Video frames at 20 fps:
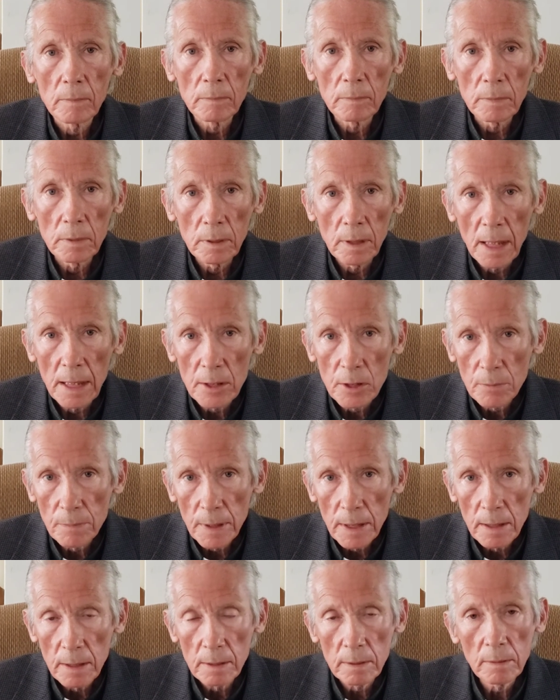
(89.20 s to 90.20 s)

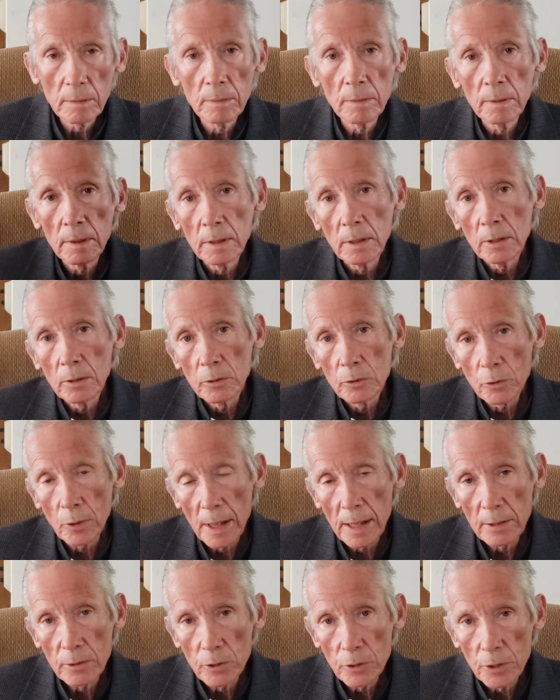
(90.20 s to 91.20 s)
lesbian,
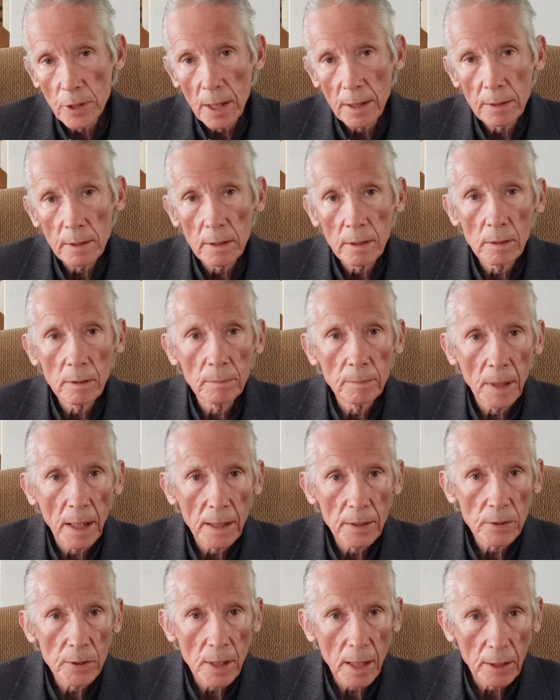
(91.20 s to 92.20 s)
transgender,
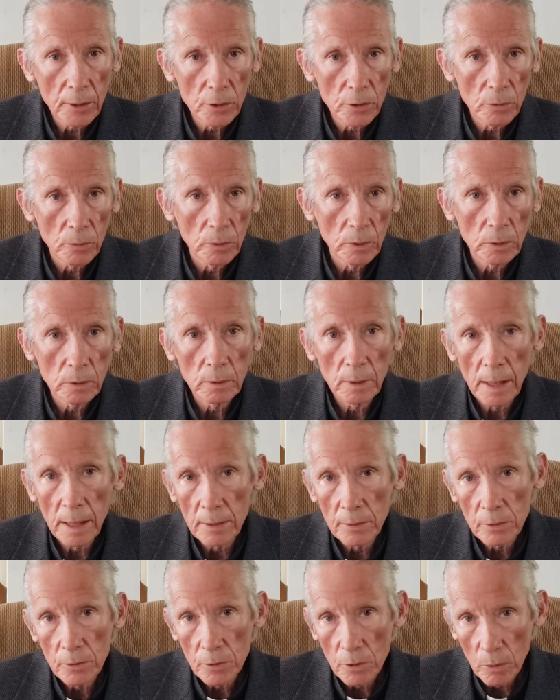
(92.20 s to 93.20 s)
bisexual,
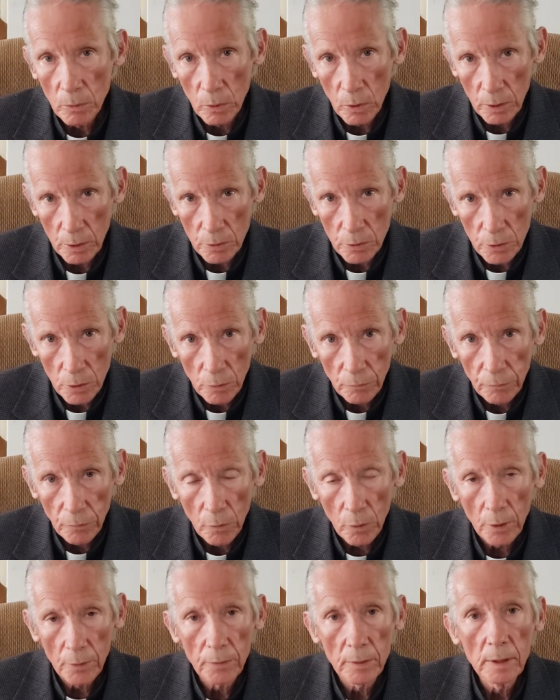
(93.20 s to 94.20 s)
and so on and so
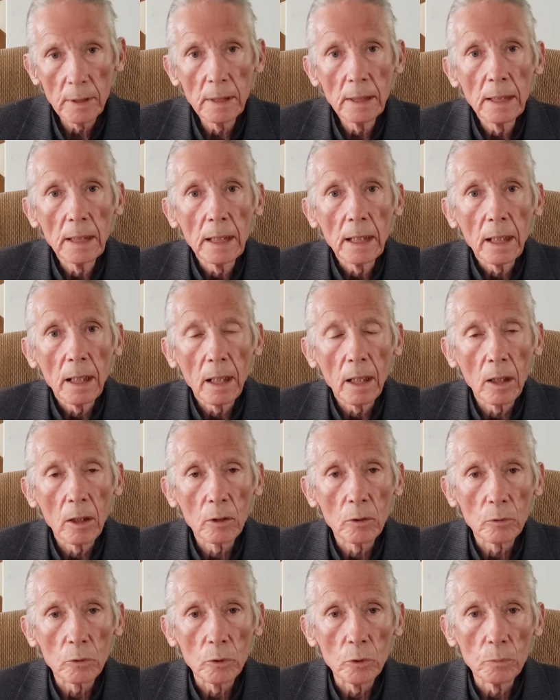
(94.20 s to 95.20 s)
forth
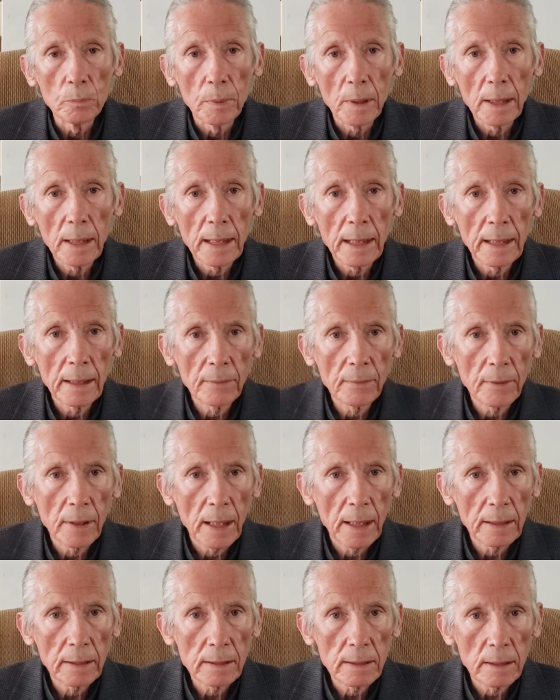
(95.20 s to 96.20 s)
group, and
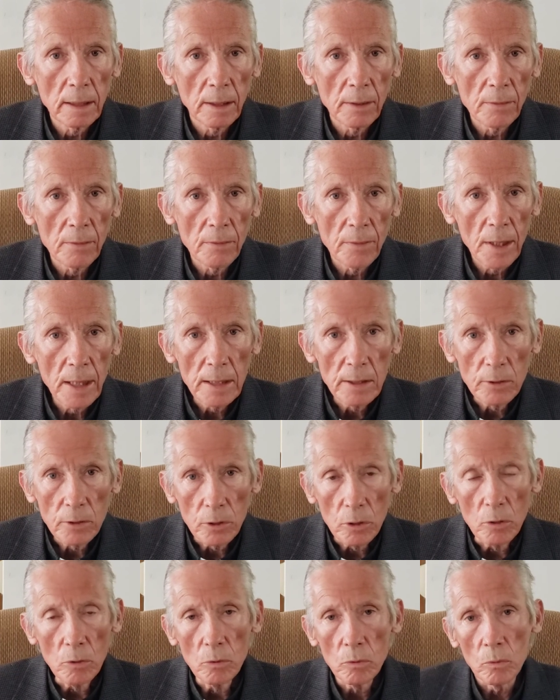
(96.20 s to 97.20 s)
that they
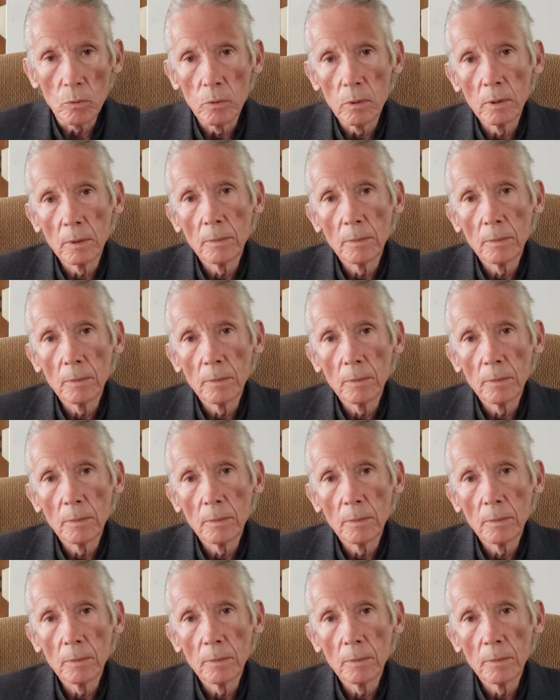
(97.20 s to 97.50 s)
too